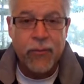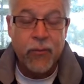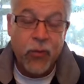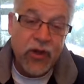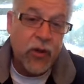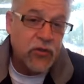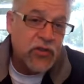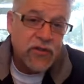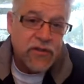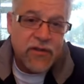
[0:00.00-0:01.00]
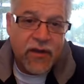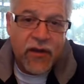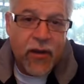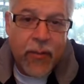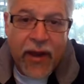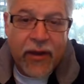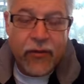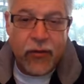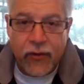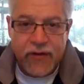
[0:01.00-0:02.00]
We know Jesus didn't come back
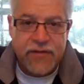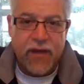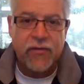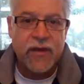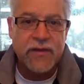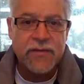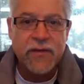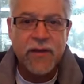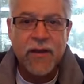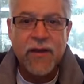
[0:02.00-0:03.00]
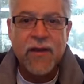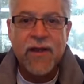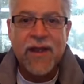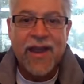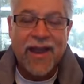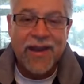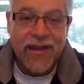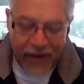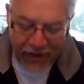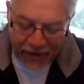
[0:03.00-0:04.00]
in the early seventies
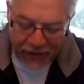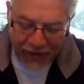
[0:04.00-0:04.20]
and and